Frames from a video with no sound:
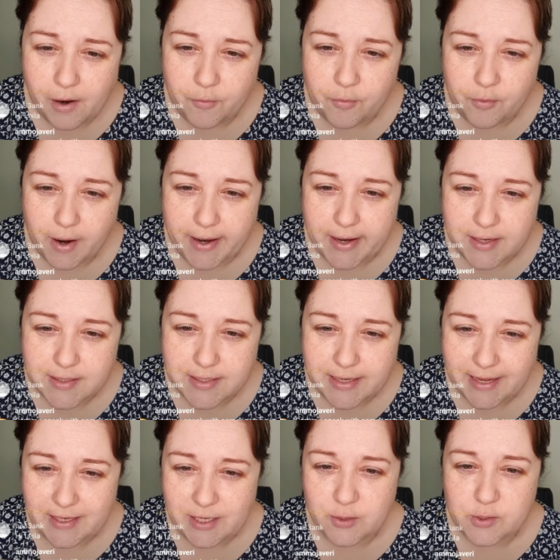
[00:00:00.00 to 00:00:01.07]
Right.
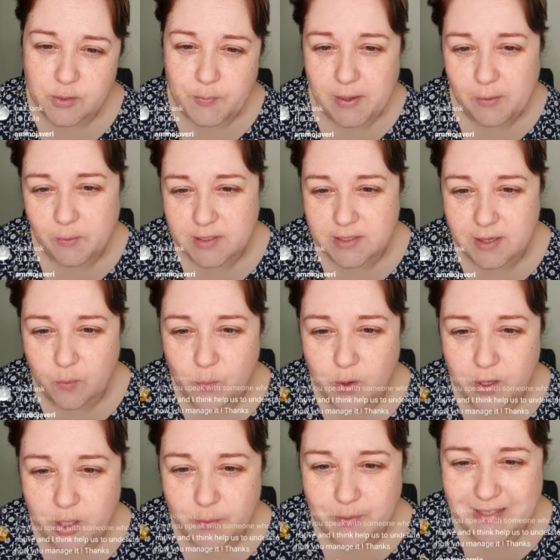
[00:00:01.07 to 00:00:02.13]
Can you speak with
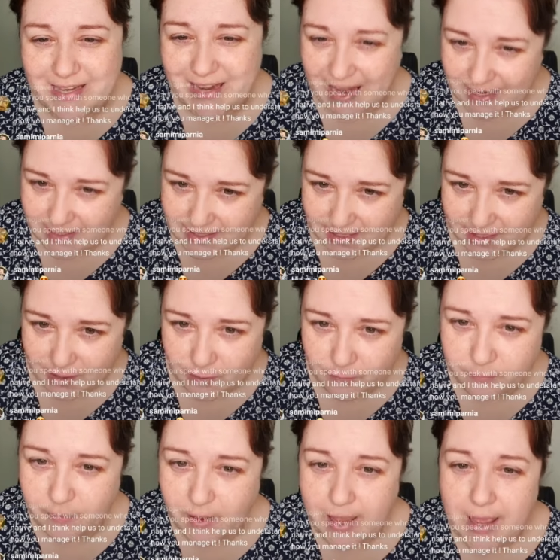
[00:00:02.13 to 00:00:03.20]
someone who is
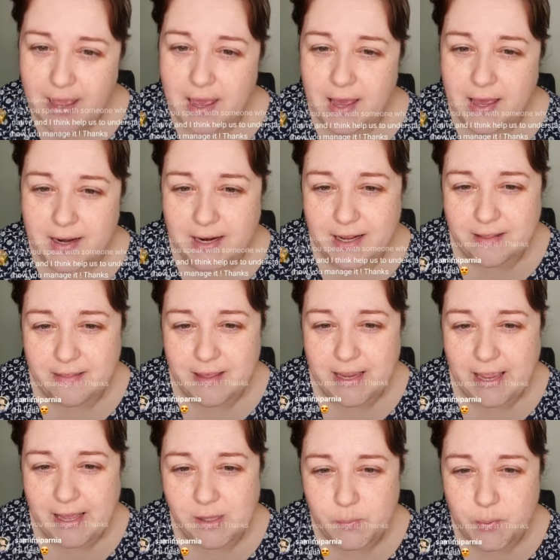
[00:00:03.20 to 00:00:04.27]
native and I
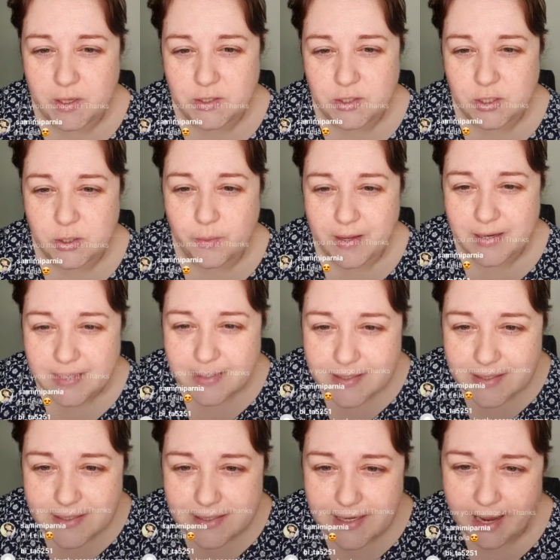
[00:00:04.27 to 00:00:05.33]
think help us to
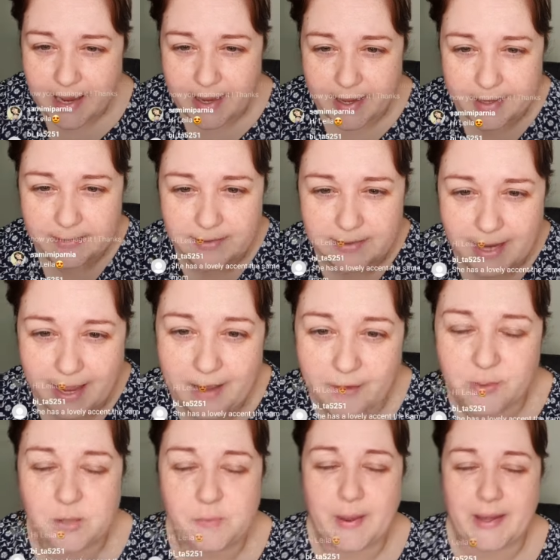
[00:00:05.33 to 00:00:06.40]
understand how
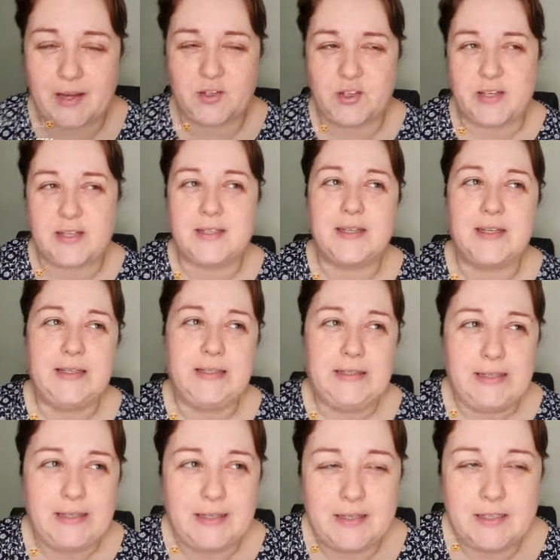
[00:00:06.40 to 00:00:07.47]
you manage it?
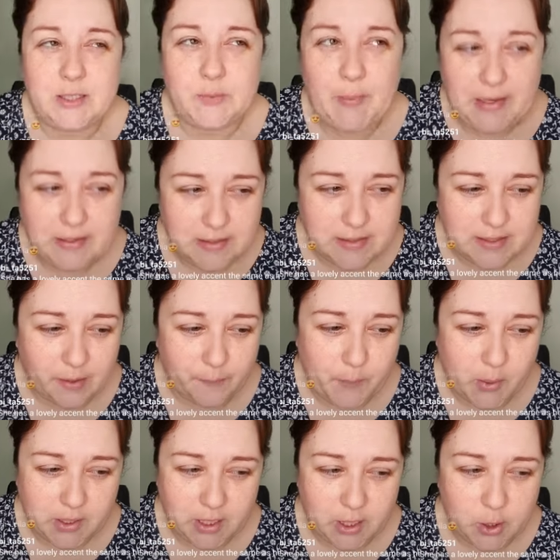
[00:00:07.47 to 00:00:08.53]
Speak to
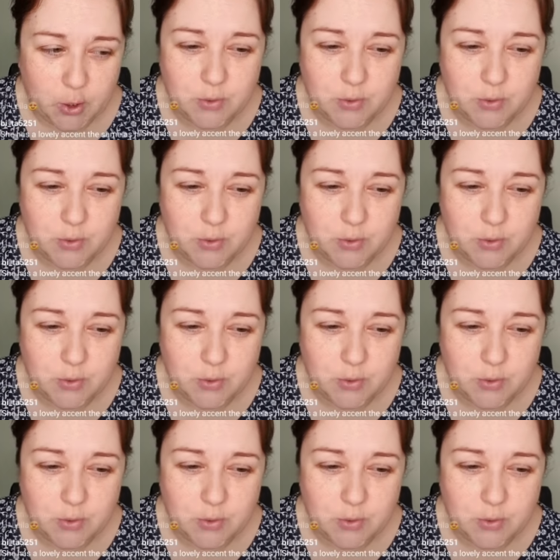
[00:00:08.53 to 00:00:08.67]
somebody